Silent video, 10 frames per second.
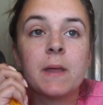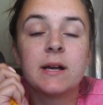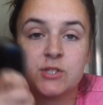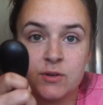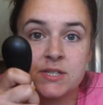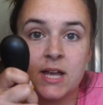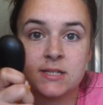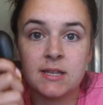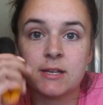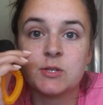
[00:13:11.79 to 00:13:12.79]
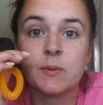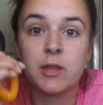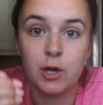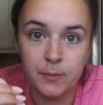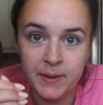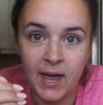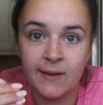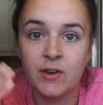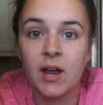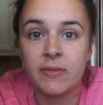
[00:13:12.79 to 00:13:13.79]
associates this with a good
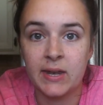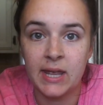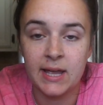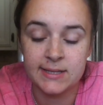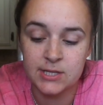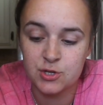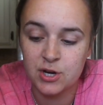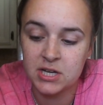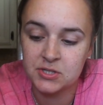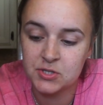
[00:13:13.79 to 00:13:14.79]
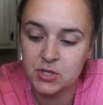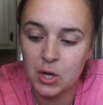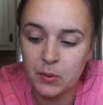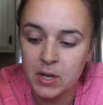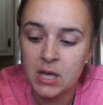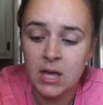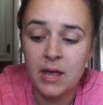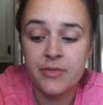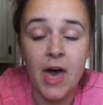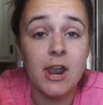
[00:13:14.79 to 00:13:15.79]
behavior, and then he gets a treat. So
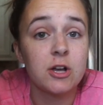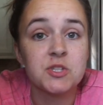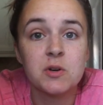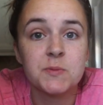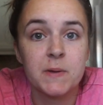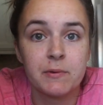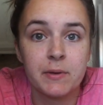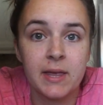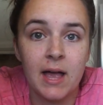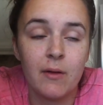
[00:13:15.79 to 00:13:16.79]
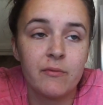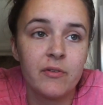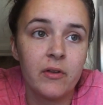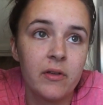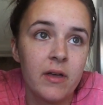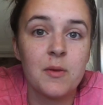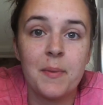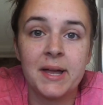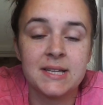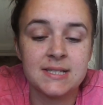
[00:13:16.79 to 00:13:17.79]
that also has been really helpful. The
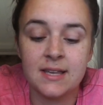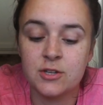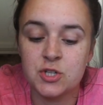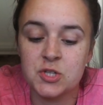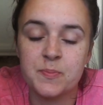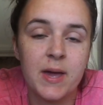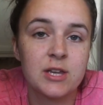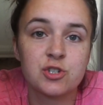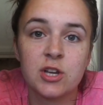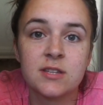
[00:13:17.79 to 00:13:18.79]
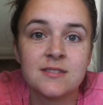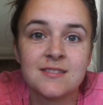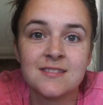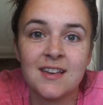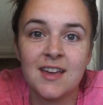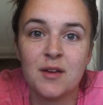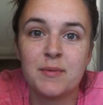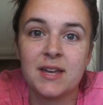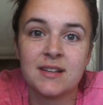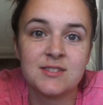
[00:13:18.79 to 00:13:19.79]
biggest thing is just patience,
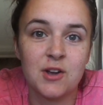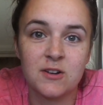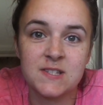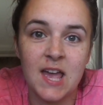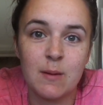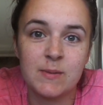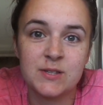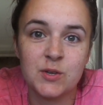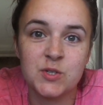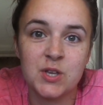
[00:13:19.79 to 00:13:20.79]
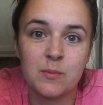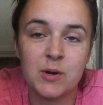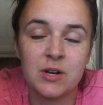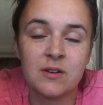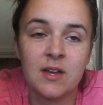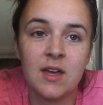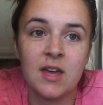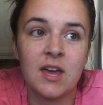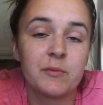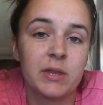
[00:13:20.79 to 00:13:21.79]
because dogs can be so stubborn.
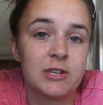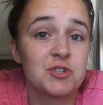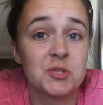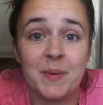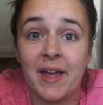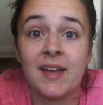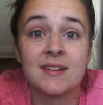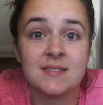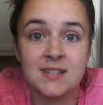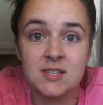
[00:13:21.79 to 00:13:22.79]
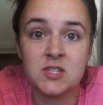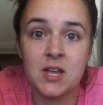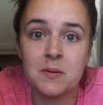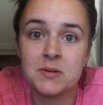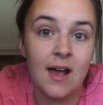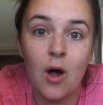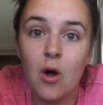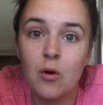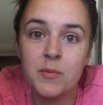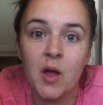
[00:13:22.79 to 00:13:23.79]
Really just being consistent. At
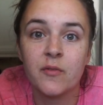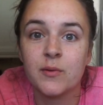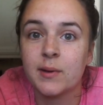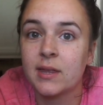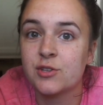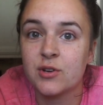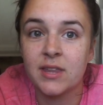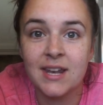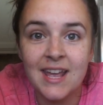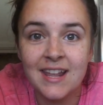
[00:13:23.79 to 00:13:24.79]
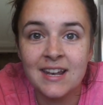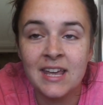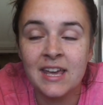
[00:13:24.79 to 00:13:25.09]
home, you have to really drill it in.